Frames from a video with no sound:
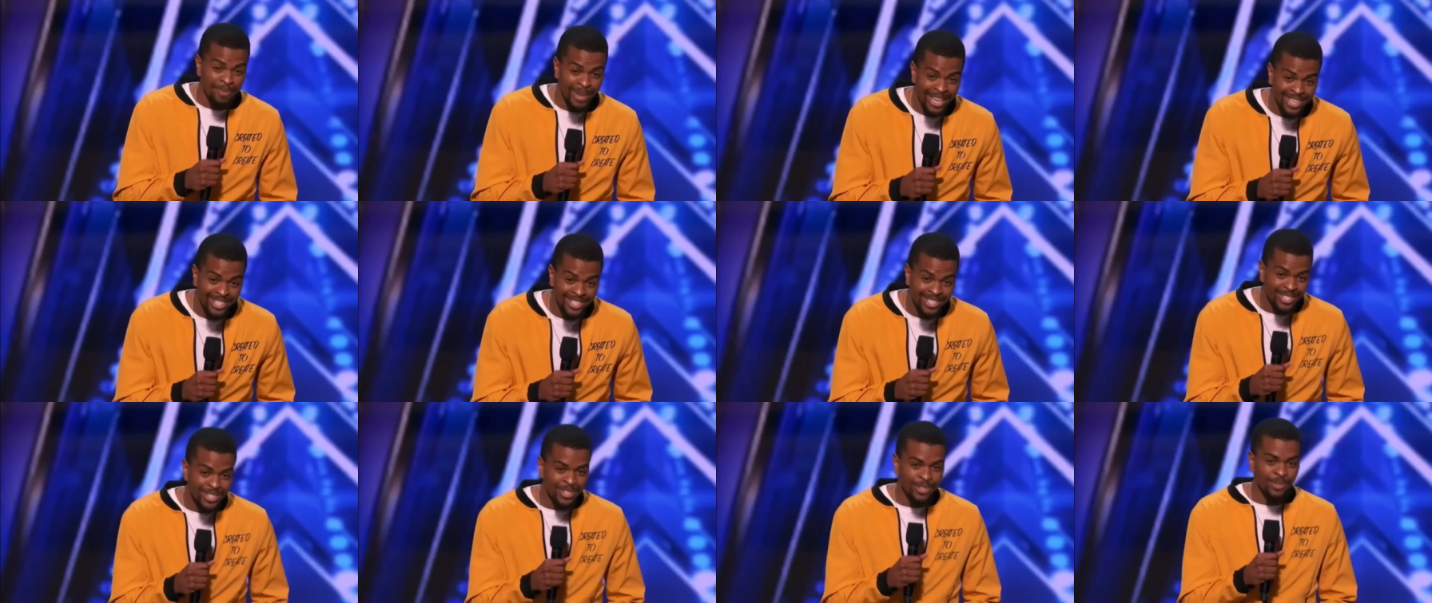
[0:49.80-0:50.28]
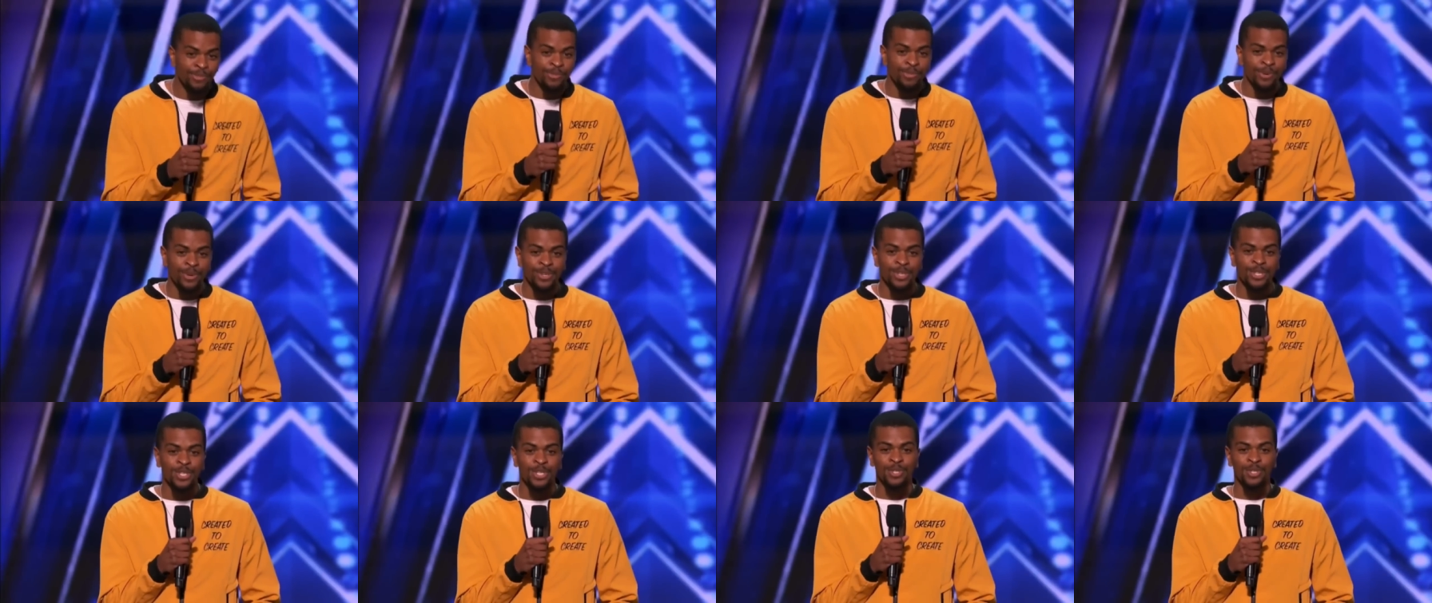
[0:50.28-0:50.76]
I'm actually the
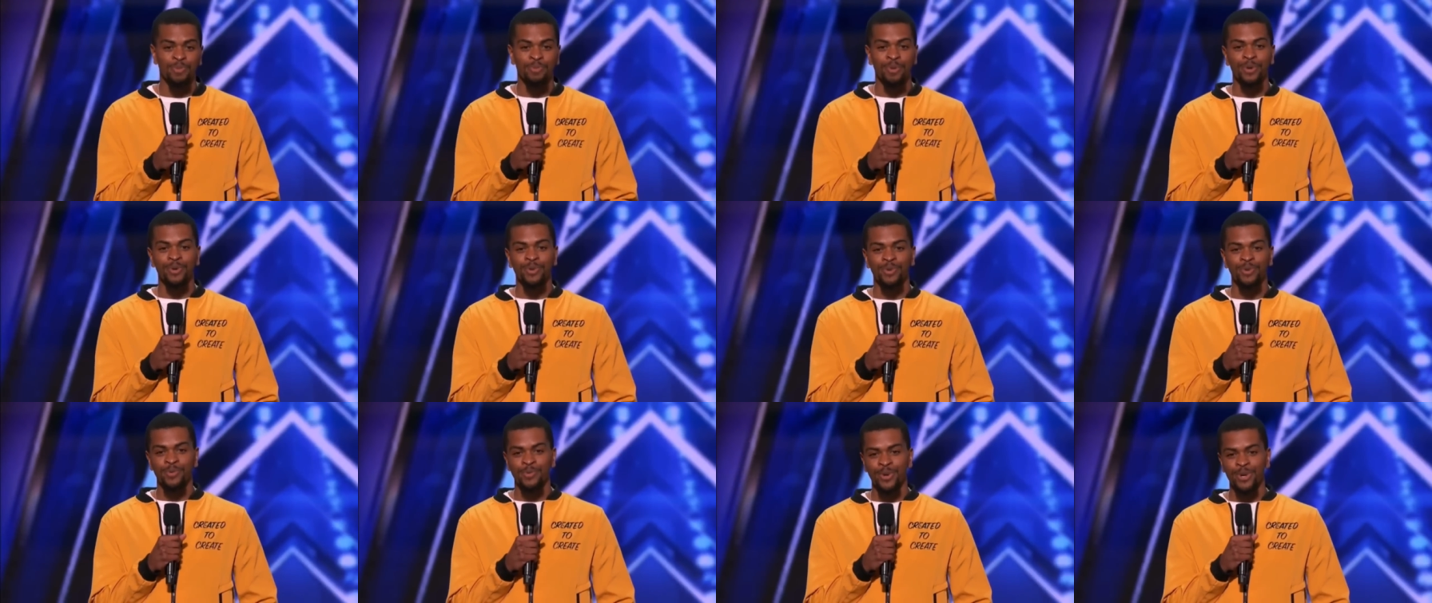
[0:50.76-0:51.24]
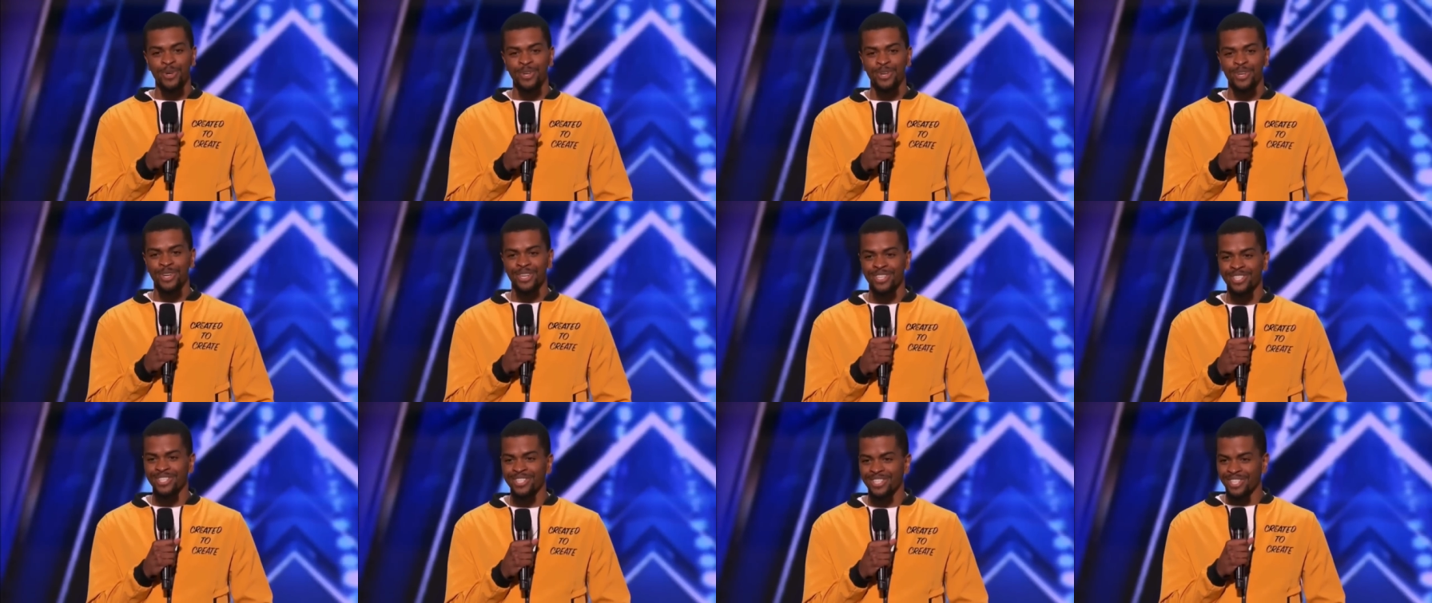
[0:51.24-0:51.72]
first spoken word
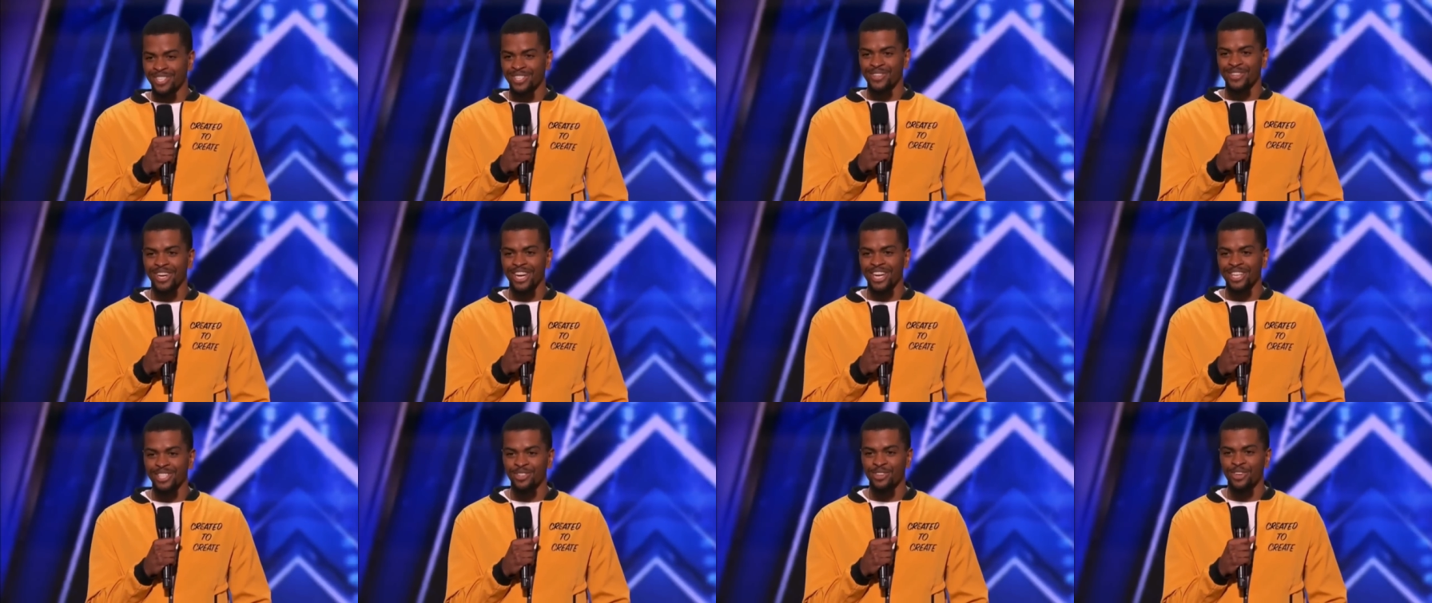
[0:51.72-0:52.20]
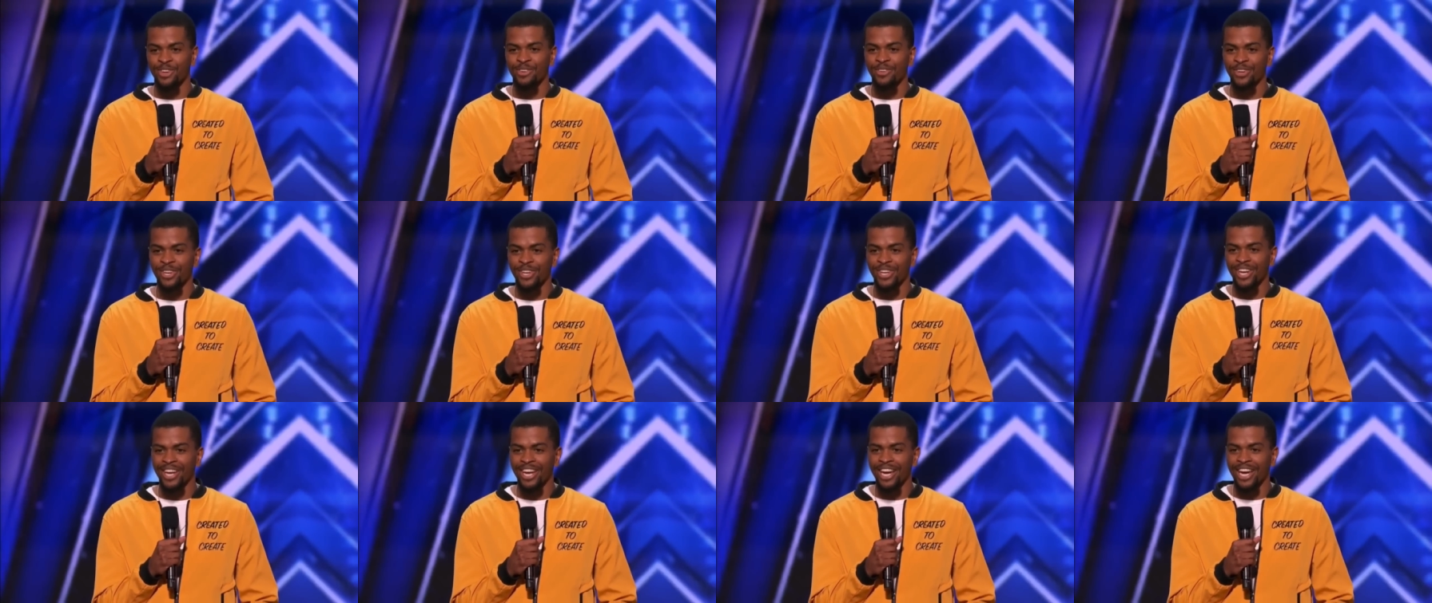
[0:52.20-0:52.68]
artist that you guys are
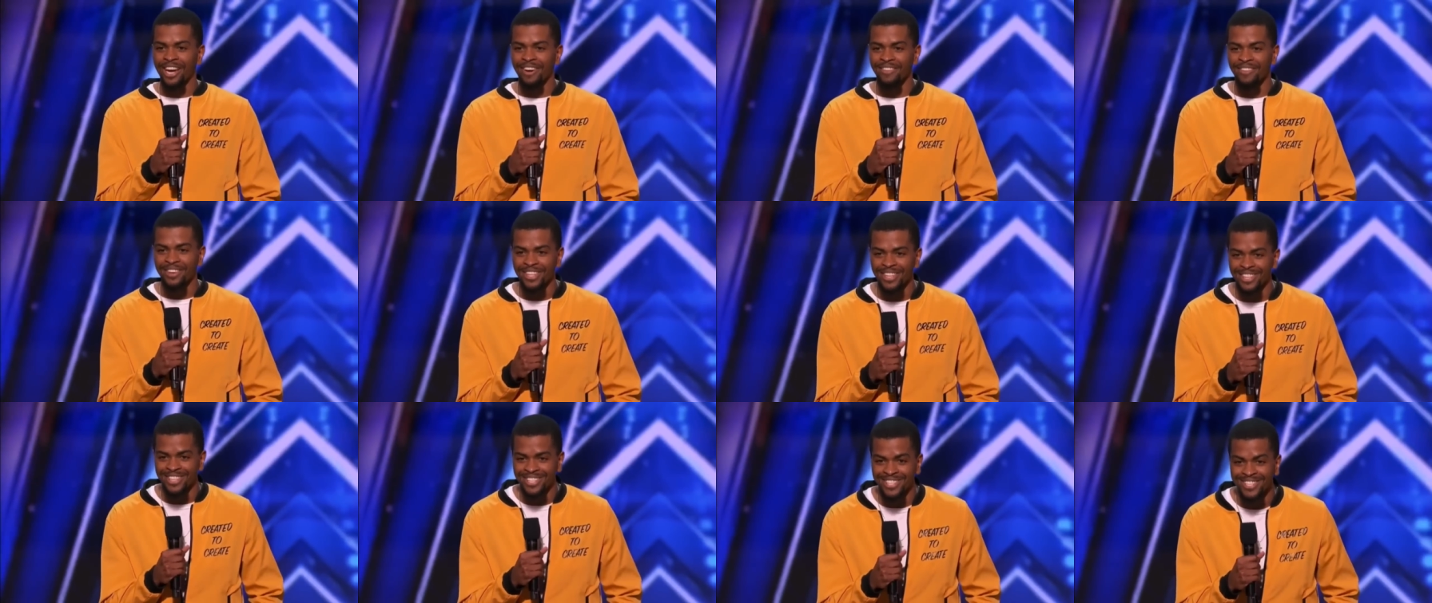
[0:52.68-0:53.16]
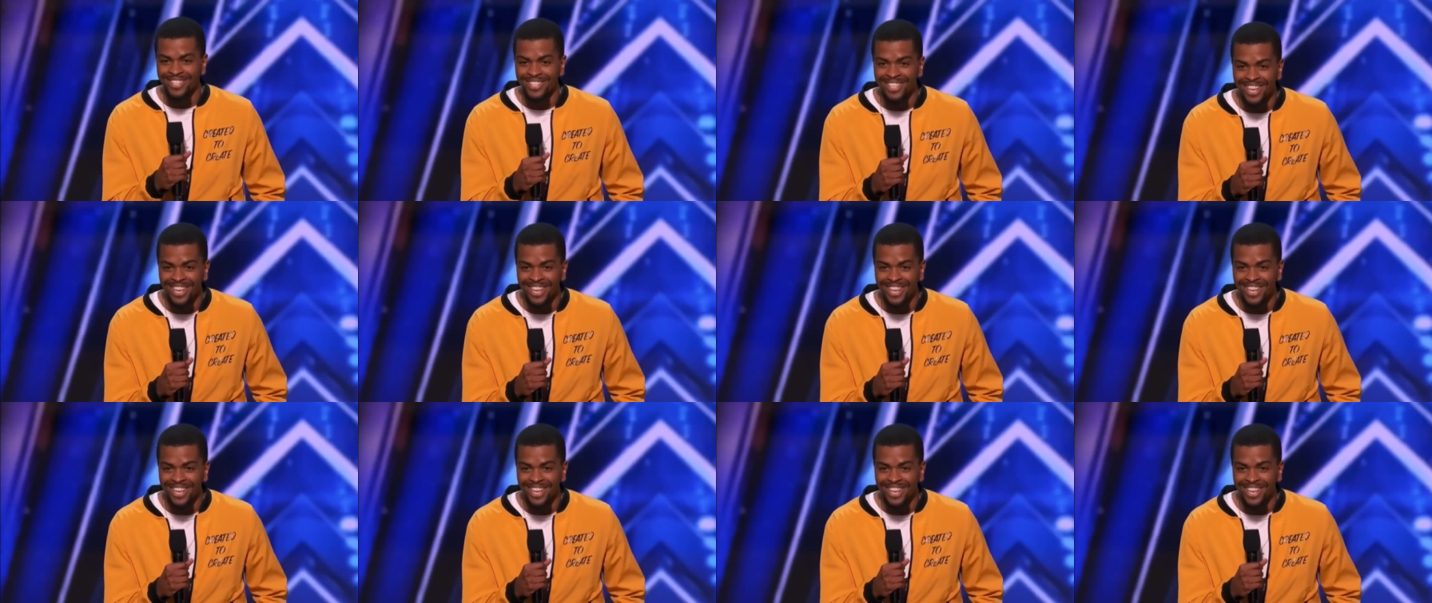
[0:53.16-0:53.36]
ever going to have hit this